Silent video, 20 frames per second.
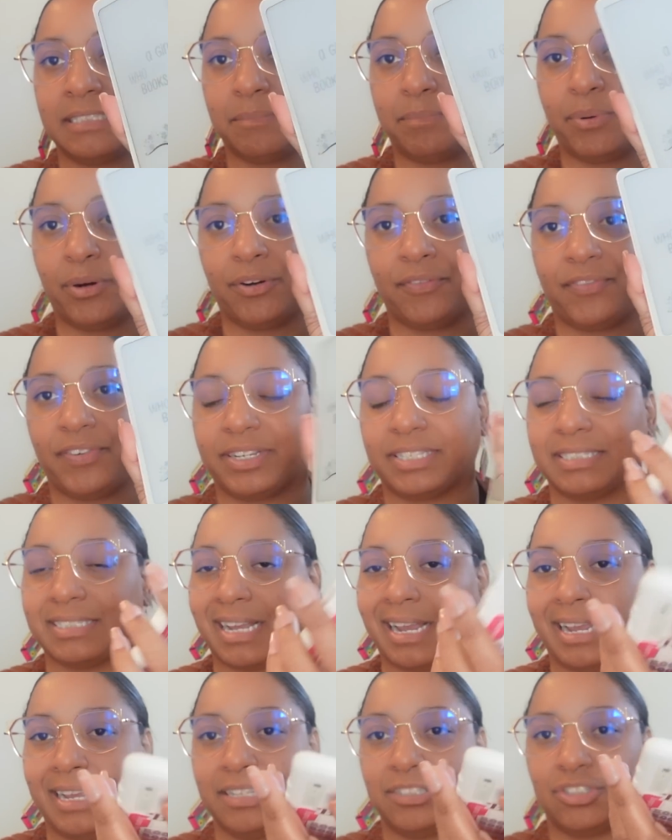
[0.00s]
a perfect
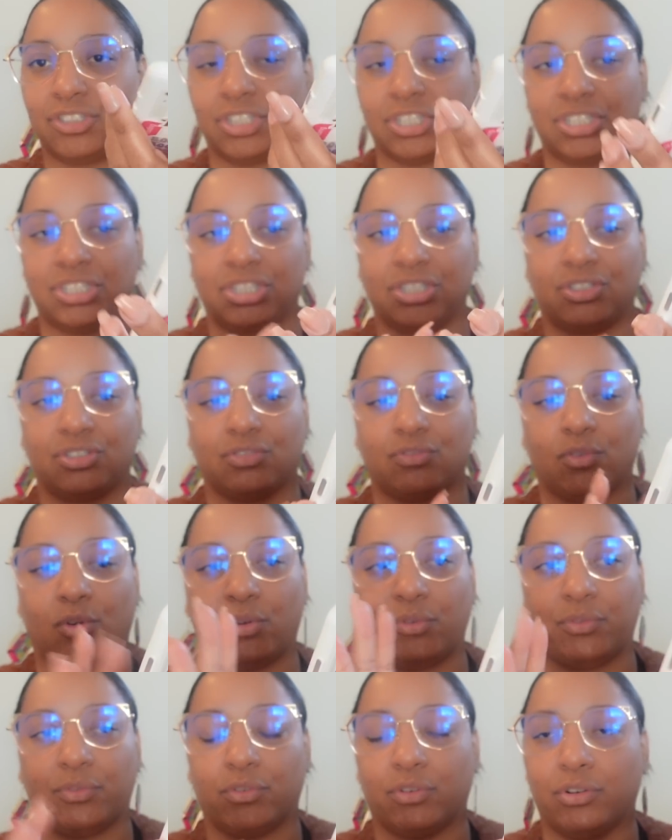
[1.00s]
size just to
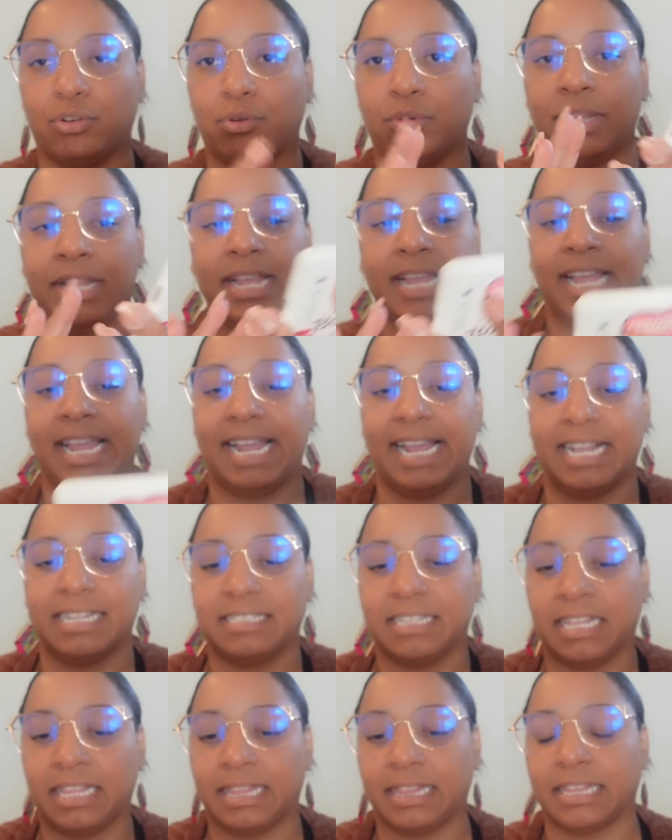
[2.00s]
scroll through.
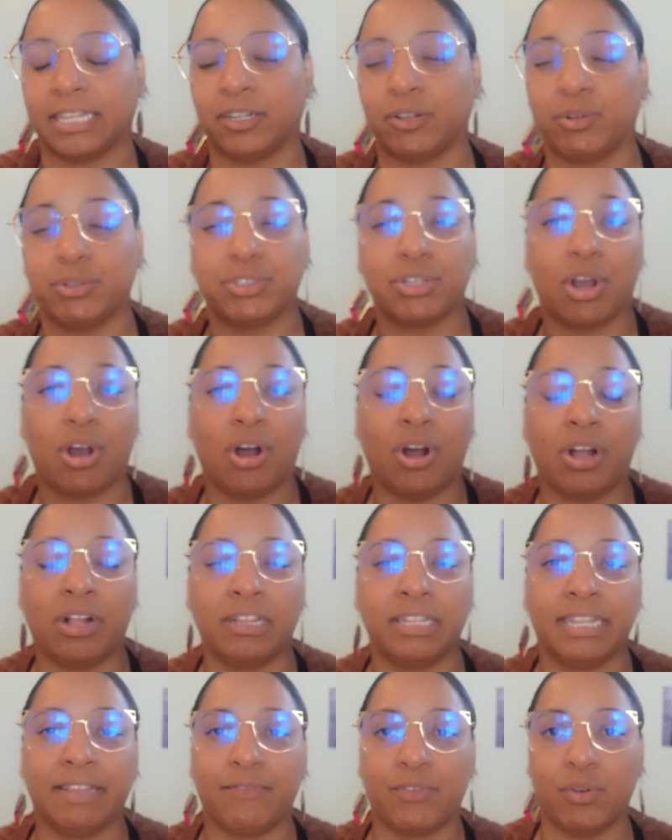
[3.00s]
It's a little
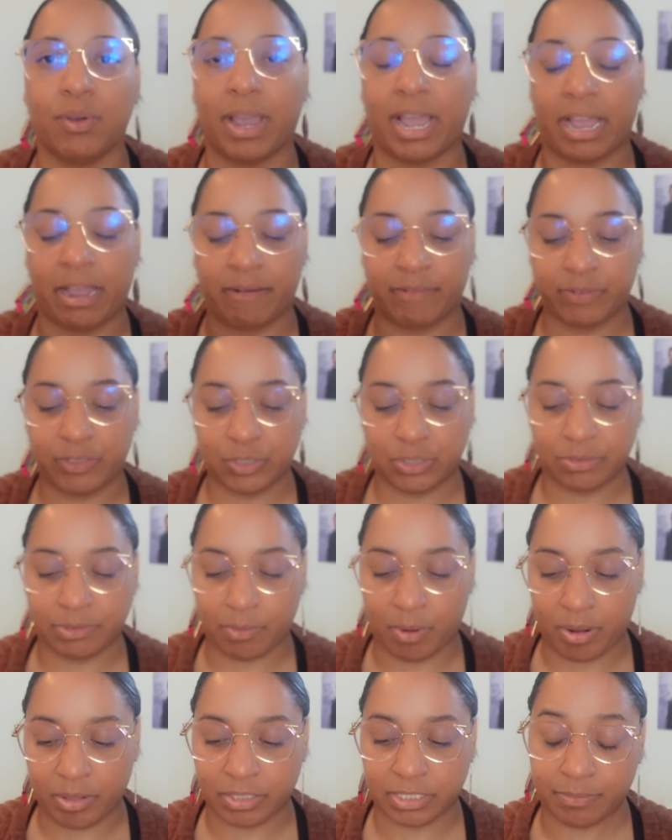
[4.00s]
tall if you have
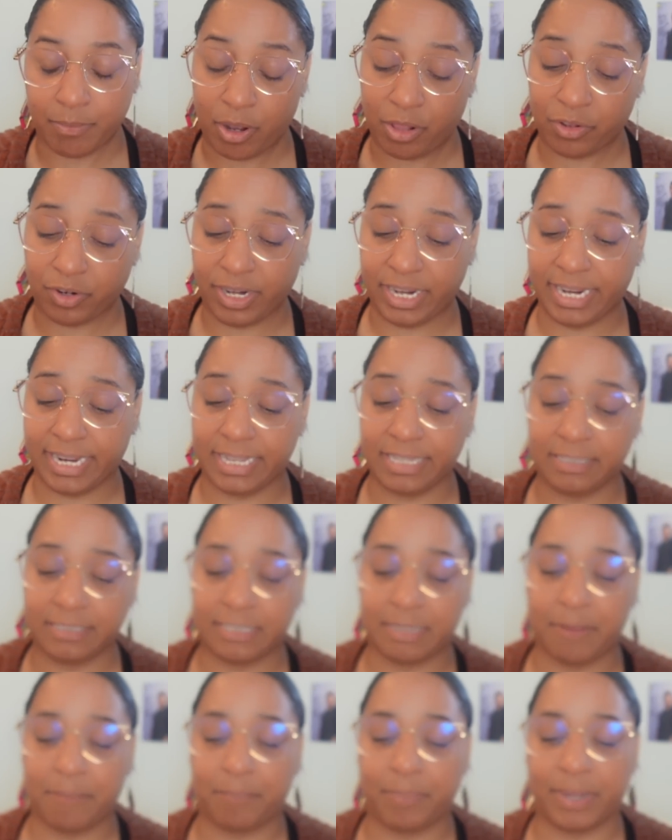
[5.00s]
smaller
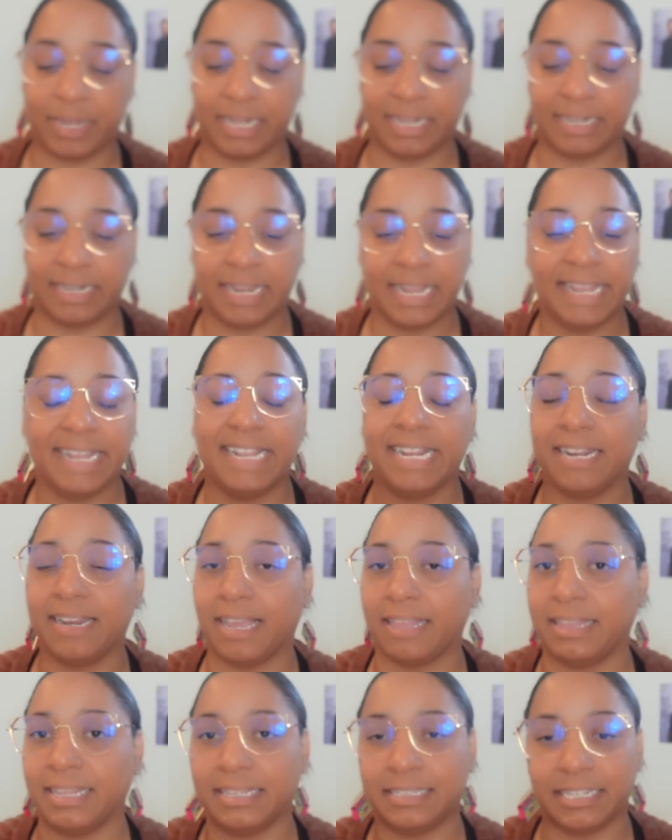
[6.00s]
hands, but
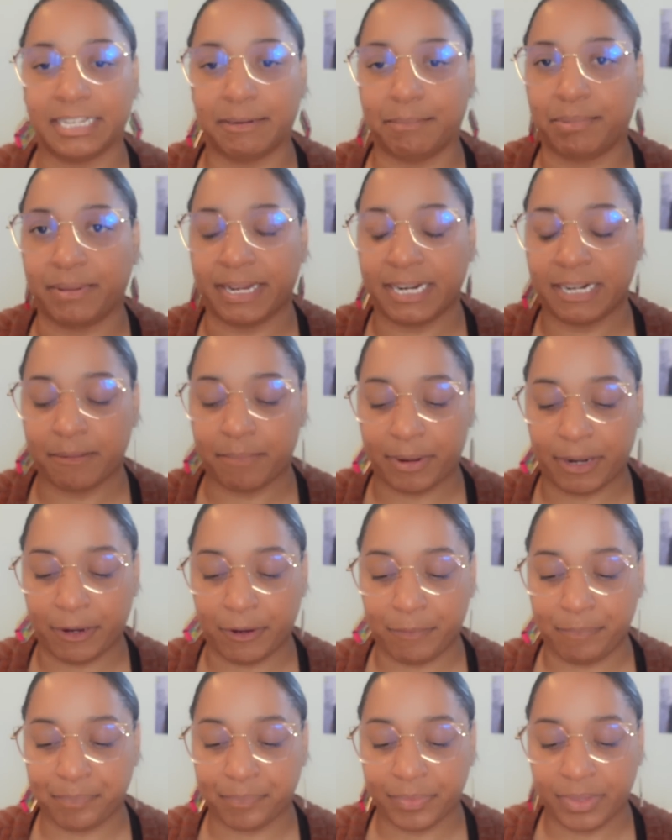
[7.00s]
nothing to complain
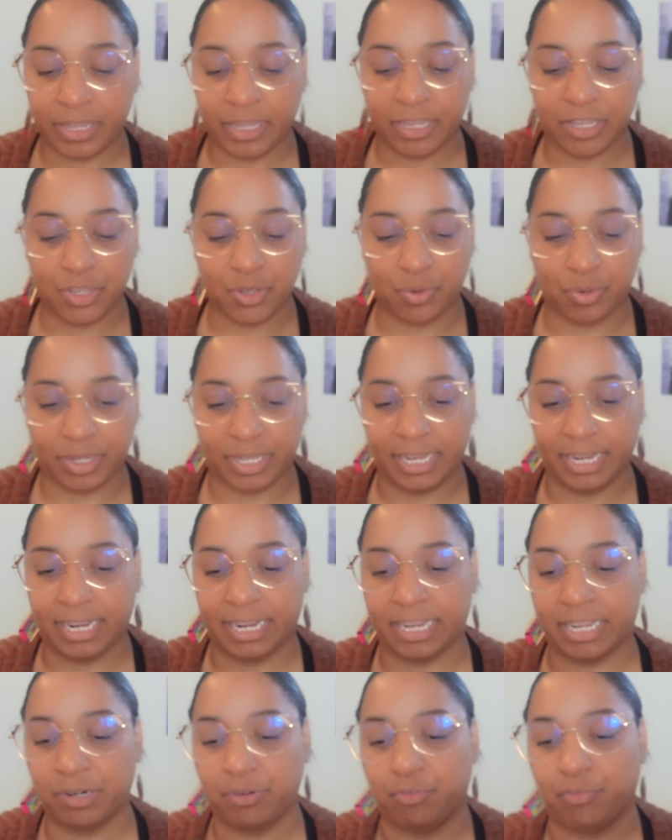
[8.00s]
about. You
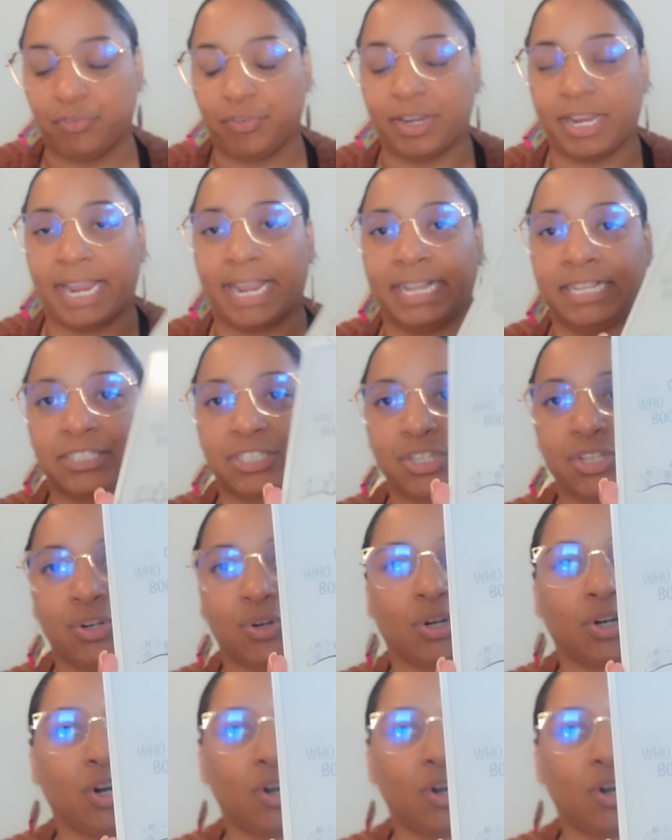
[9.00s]
can create your